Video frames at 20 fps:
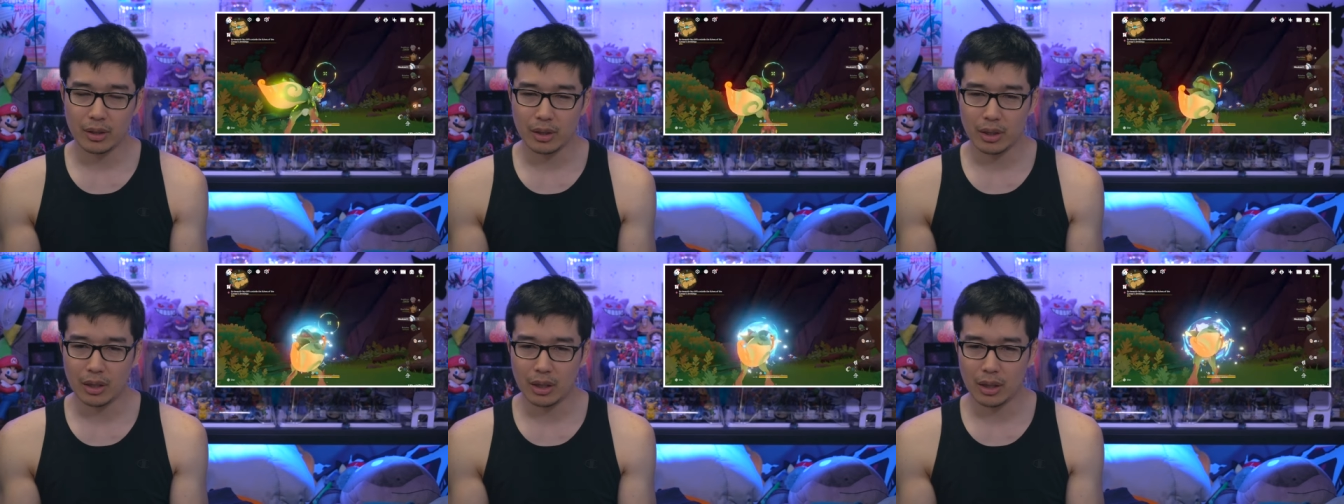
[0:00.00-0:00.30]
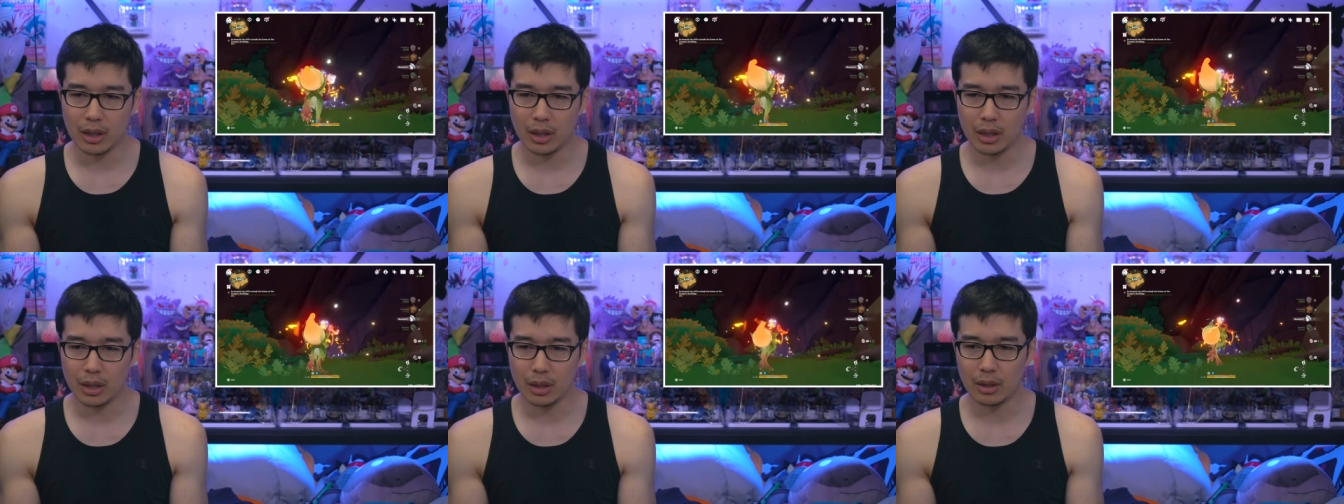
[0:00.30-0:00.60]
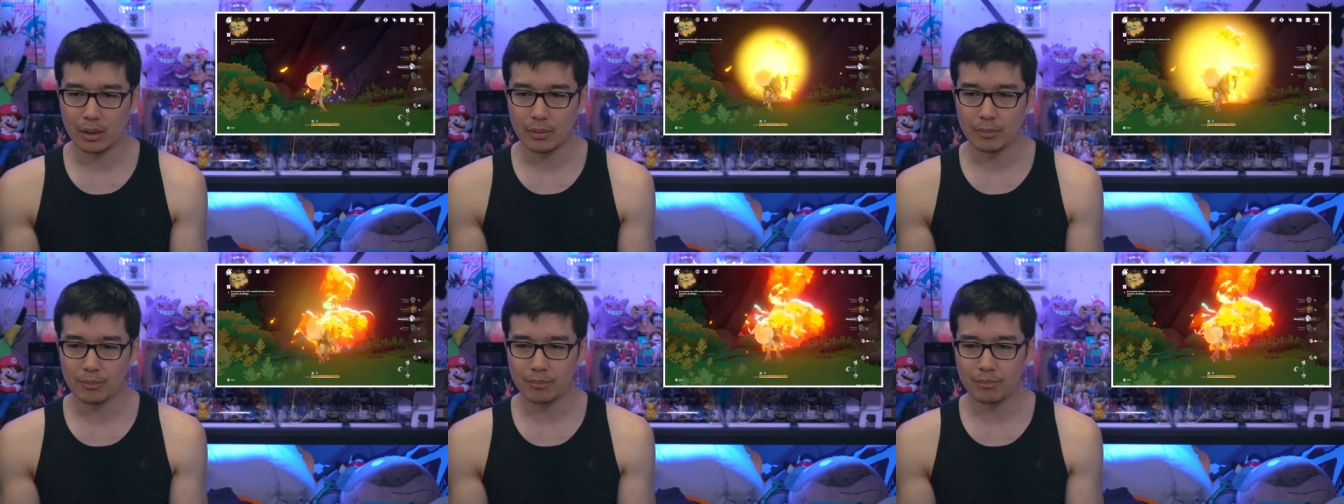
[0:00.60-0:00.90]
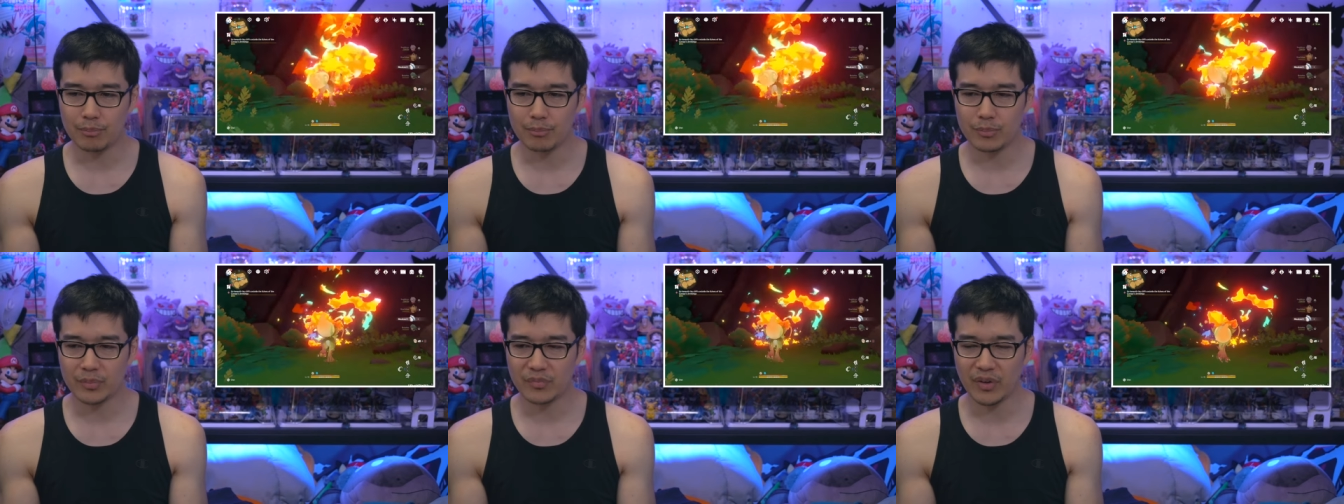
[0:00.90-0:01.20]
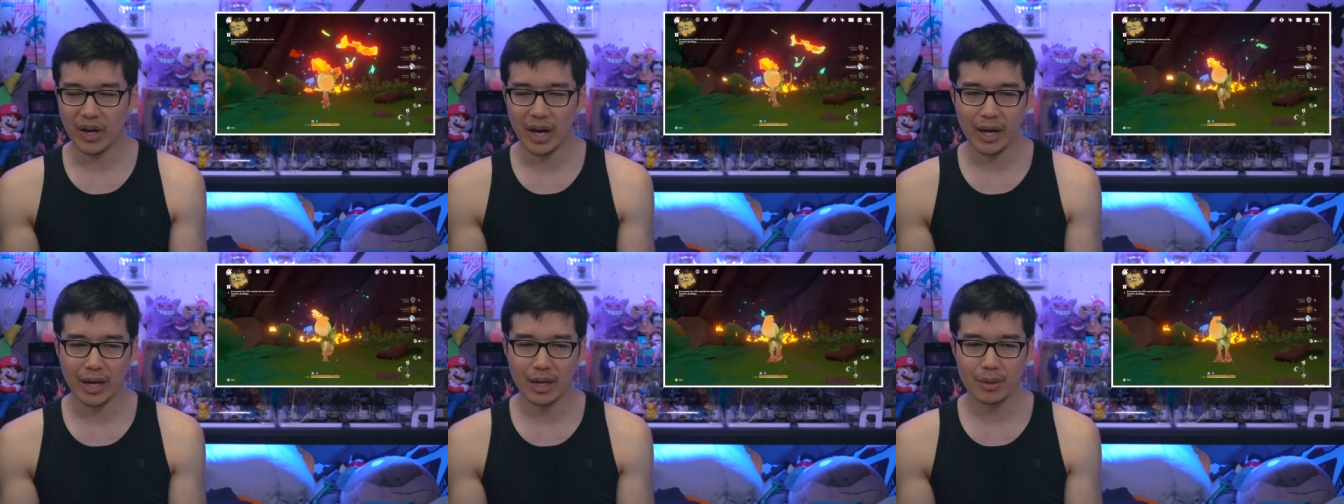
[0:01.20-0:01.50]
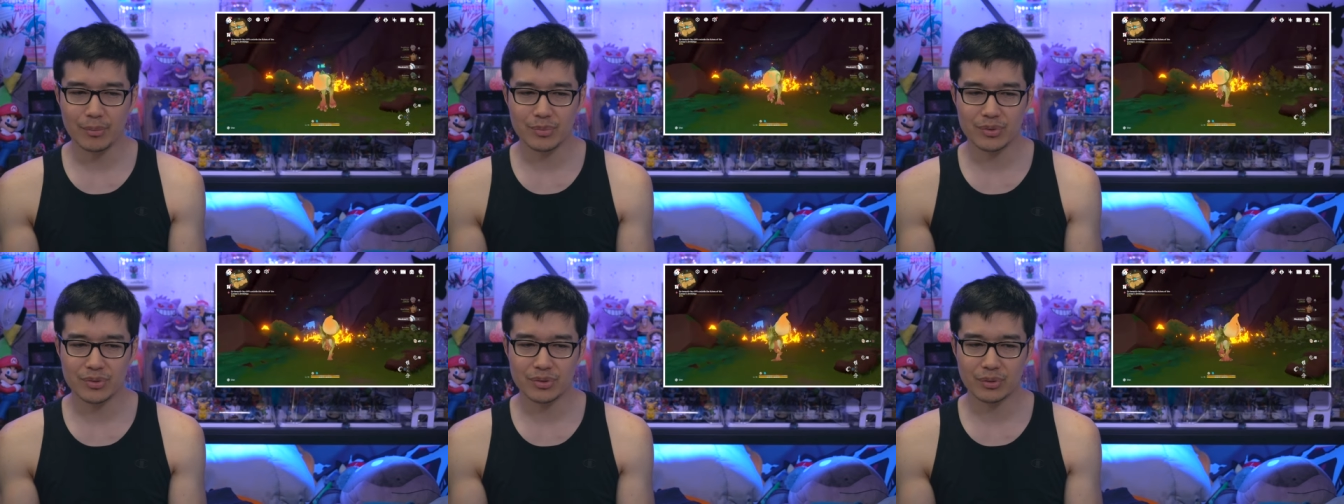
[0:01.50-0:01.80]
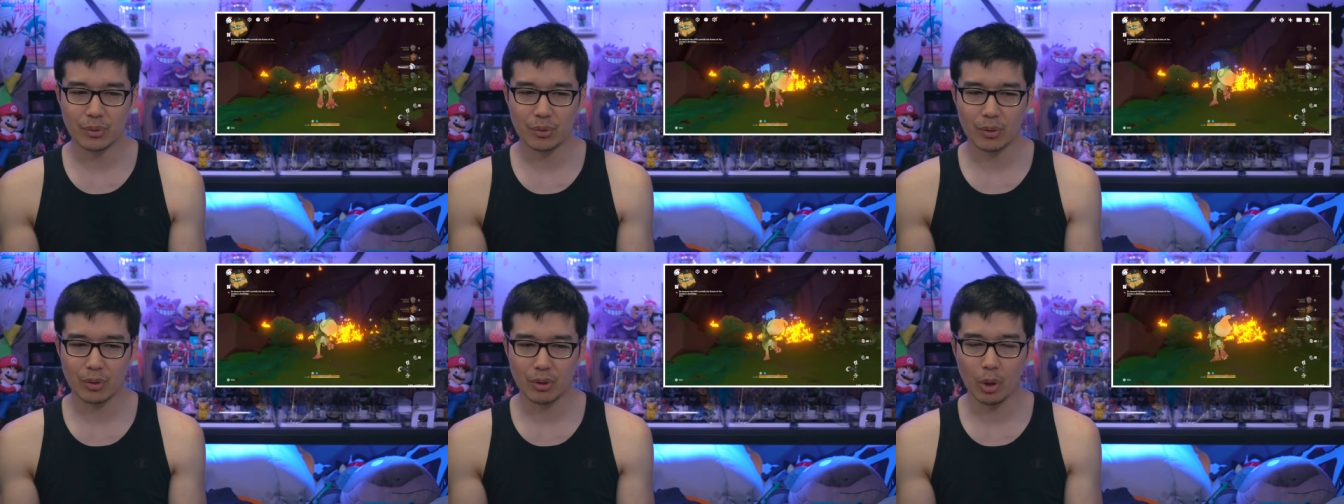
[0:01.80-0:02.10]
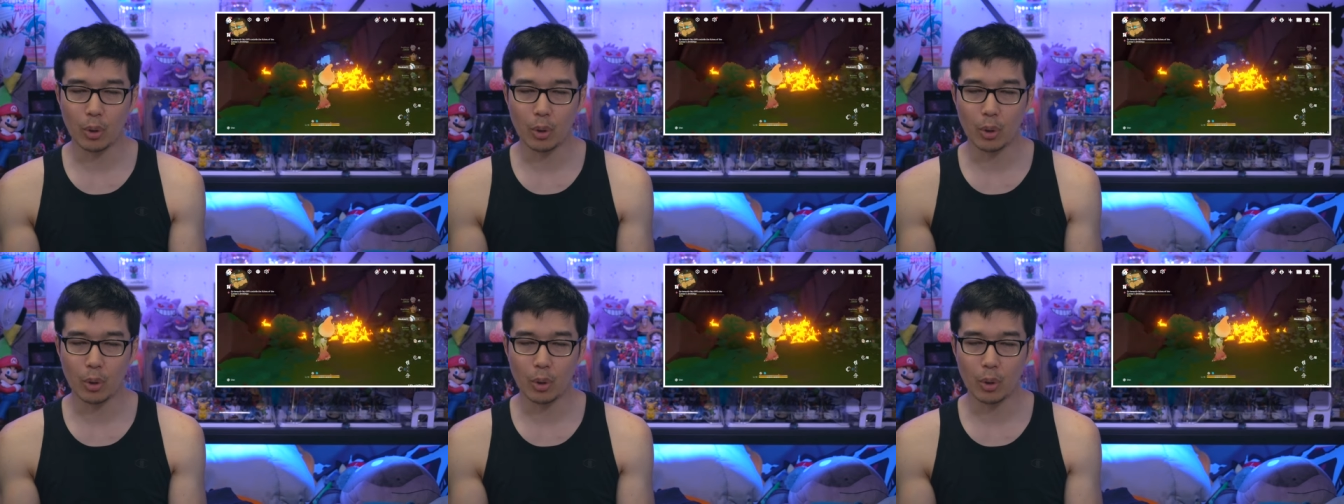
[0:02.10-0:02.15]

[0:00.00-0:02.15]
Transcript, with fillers: um vibes or